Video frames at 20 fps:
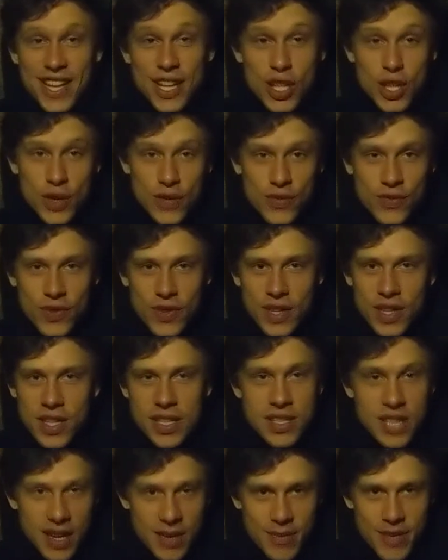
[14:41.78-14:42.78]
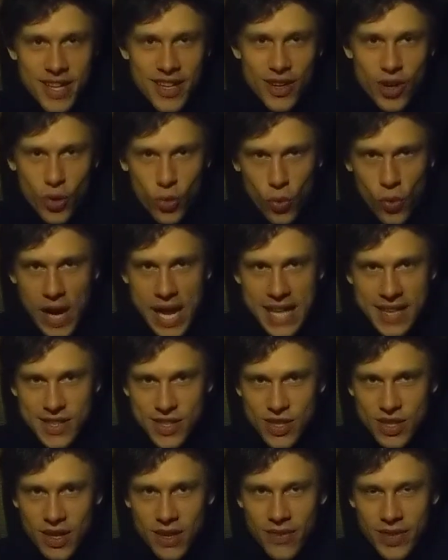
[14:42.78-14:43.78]
"You've done me a great
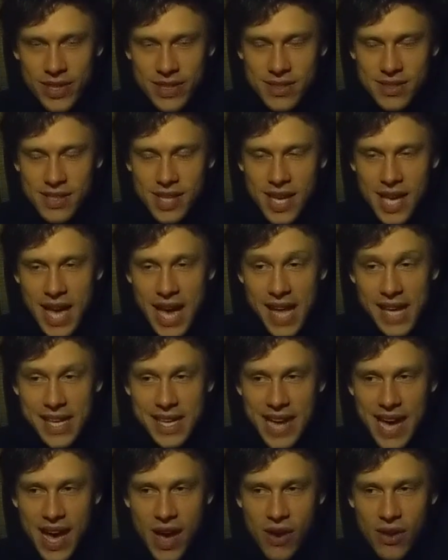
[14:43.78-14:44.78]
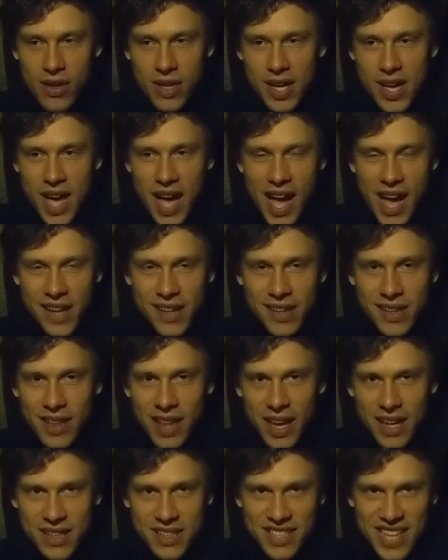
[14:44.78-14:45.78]
service, and now I'd
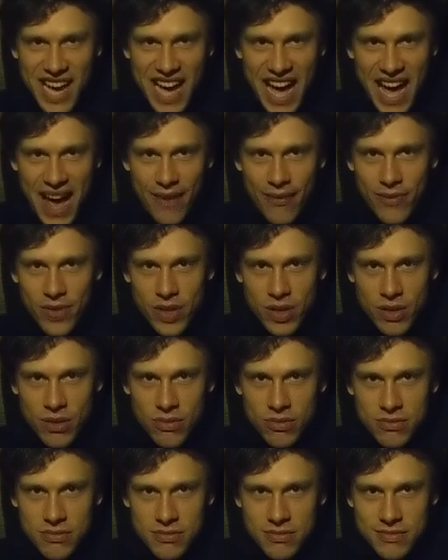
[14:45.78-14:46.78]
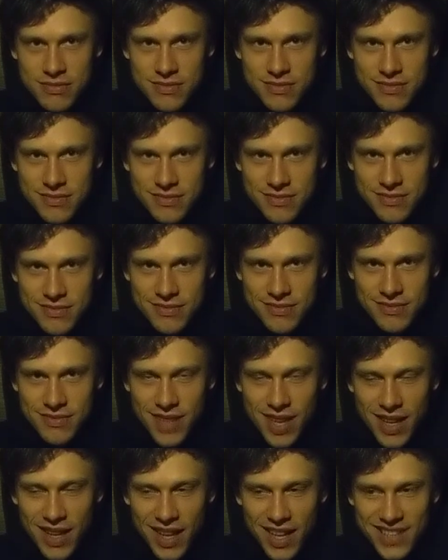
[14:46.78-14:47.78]
like to have you.
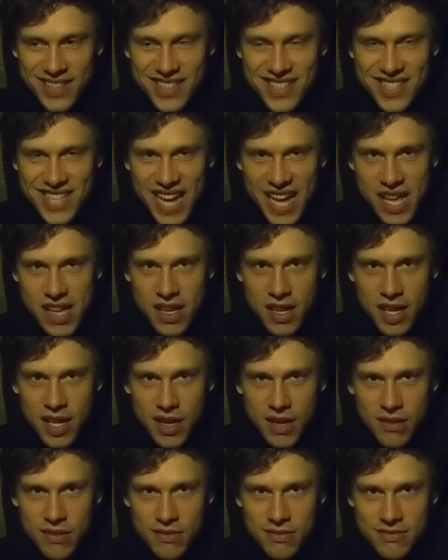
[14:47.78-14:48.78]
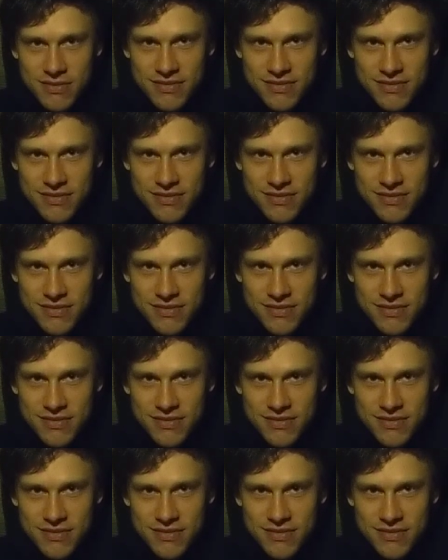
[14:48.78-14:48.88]
I'd like to take you.